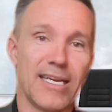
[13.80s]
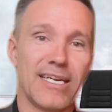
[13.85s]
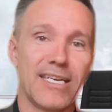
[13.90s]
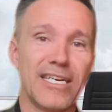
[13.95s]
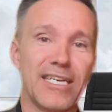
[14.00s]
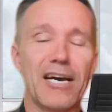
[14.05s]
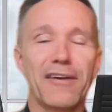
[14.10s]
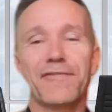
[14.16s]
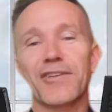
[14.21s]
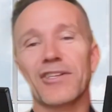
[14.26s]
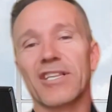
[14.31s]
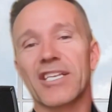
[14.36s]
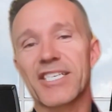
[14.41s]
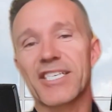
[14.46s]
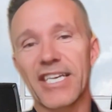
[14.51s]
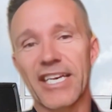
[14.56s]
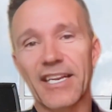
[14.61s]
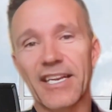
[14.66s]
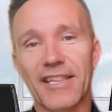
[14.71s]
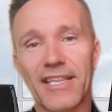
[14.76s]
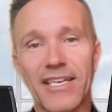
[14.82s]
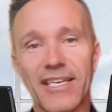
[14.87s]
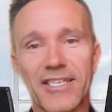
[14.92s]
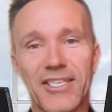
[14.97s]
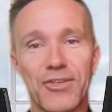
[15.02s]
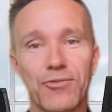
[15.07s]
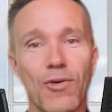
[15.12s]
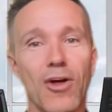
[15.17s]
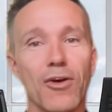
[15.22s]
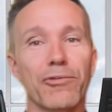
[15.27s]
Now, if you're listening to this,
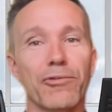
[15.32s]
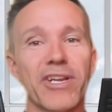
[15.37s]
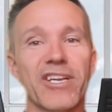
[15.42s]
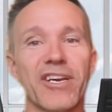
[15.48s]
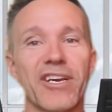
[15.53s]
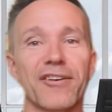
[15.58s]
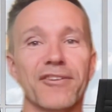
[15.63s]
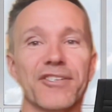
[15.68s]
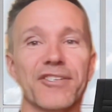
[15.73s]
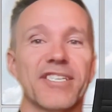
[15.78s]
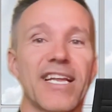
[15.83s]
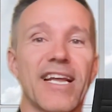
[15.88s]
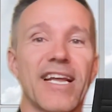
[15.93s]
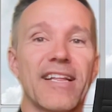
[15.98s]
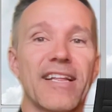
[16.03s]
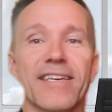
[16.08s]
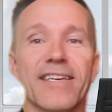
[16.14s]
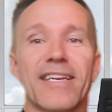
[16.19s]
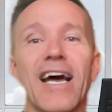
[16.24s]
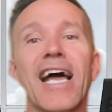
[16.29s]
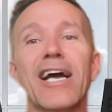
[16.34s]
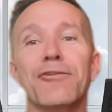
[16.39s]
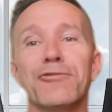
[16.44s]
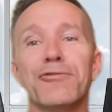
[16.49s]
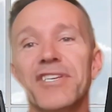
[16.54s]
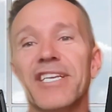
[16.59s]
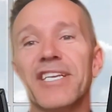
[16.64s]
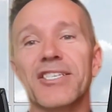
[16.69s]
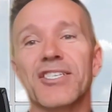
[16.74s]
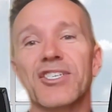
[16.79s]
you already understand that
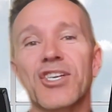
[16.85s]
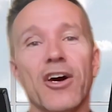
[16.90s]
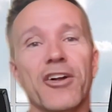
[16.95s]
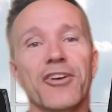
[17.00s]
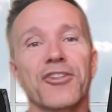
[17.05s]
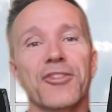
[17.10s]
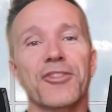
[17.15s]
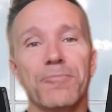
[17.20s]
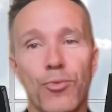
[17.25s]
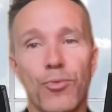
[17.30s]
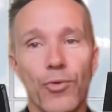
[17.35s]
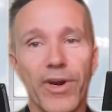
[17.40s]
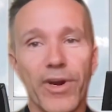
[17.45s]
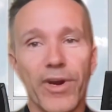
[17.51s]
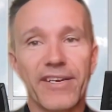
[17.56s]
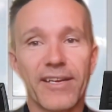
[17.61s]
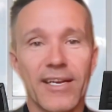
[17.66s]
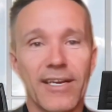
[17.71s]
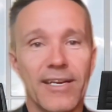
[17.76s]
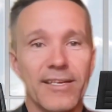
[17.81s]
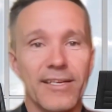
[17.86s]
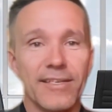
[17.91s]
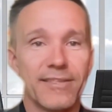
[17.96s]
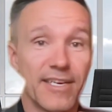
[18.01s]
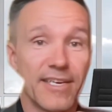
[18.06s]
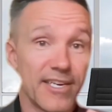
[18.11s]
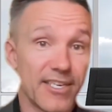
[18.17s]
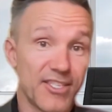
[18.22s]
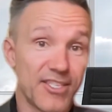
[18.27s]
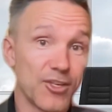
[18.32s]
IoT has gotten to the point that
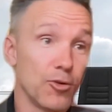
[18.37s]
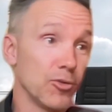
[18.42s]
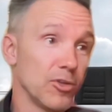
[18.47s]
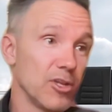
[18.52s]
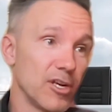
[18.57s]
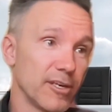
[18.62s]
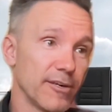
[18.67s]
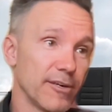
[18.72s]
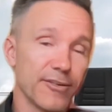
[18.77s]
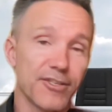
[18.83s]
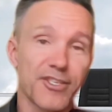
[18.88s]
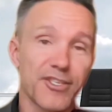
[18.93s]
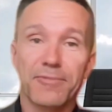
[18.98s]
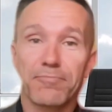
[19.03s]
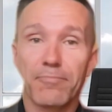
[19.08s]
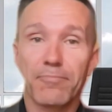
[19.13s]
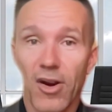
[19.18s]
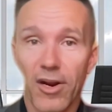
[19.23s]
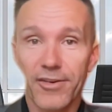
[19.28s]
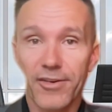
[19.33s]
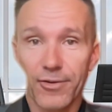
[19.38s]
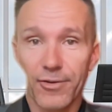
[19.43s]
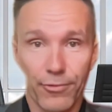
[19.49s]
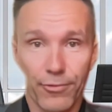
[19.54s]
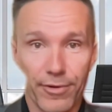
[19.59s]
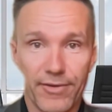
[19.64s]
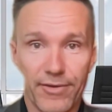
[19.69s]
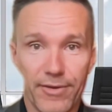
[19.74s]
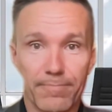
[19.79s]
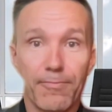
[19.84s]
it is no longer smart or
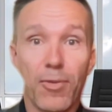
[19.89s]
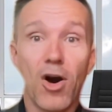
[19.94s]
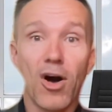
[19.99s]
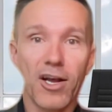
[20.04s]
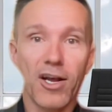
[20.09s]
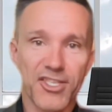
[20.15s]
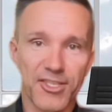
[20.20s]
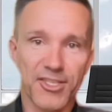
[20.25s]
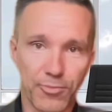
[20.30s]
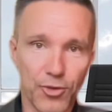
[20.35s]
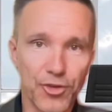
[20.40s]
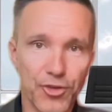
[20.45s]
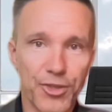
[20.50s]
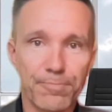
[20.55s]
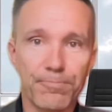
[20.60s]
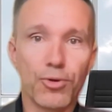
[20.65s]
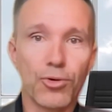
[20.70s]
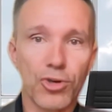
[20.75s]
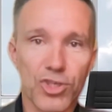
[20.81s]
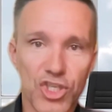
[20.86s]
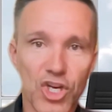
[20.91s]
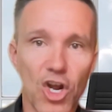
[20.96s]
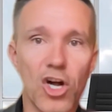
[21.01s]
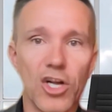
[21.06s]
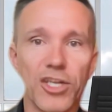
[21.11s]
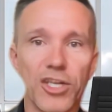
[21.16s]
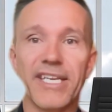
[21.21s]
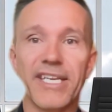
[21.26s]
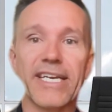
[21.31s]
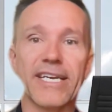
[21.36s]
even possible to push
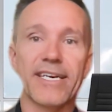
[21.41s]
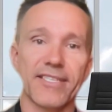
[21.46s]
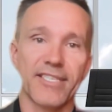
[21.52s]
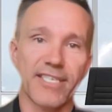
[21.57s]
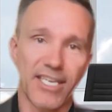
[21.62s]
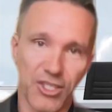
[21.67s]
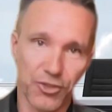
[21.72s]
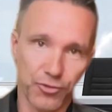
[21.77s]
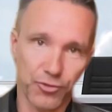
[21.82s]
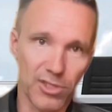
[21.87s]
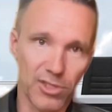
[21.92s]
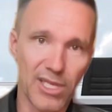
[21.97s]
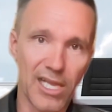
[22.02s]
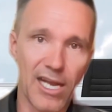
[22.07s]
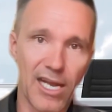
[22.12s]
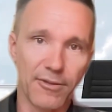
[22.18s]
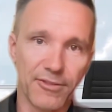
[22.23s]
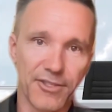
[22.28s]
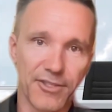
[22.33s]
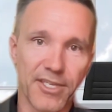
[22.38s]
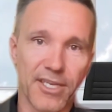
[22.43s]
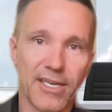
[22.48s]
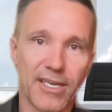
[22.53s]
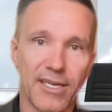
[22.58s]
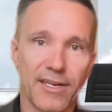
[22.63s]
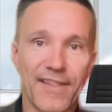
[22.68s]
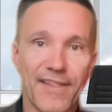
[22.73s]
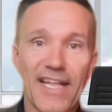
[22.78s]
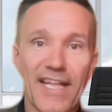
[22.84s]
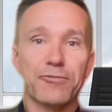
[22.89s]
all data to central clouds.
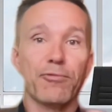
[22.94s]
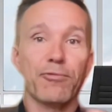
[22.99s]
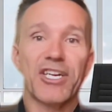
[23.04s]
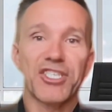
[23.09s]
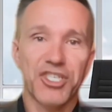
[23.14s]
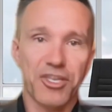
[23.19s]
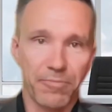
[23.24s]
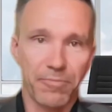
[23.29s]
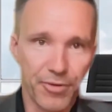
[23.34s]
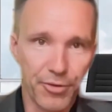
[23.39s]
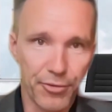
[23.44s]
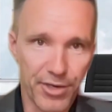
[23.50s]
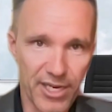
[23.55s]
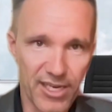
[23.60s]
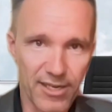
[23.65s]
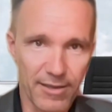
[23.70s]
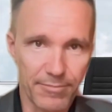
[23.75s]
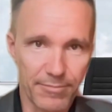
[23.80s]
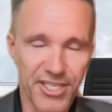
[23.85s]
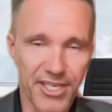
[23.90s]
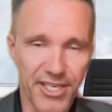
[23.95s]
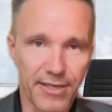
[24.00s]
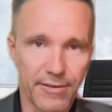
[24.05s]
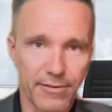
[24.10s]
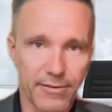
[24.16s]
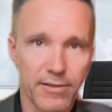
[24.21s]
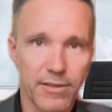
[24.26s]
That's where edge computing comes in.